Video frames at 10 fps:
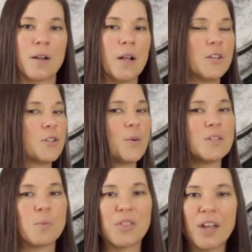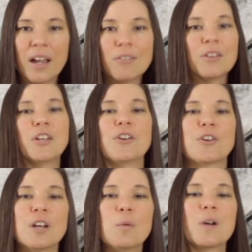So as with everything, you're
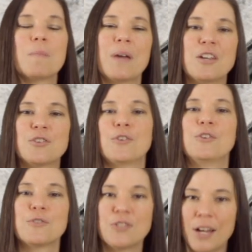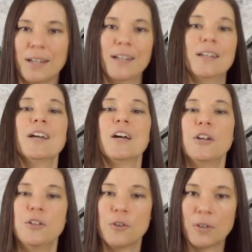going to want to make sure you're checking
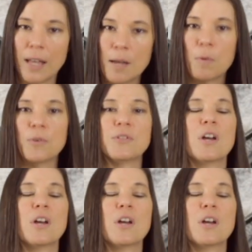your labels.